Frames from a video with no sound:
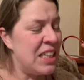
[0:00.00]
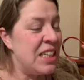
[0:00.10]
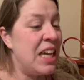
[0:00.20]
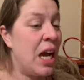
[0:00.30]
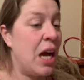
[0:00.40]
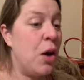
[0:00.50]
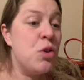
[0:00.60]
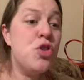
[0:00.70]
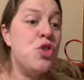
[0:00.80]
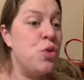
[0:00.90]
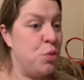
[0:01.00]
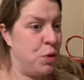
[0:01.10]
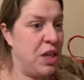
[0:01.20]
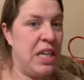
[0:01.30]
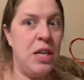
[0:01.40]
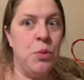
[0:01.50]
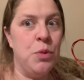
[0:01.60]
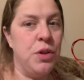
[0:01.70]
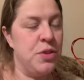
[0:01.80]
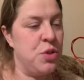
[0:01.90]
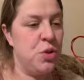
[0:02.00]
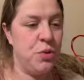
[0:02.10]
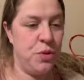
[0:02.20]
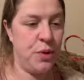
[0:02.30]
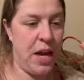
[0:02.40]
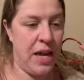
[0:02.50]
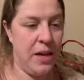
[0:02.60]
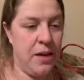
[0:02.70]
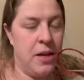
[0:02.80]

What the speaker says: yeah, soon, we're going to eat real soon, okay?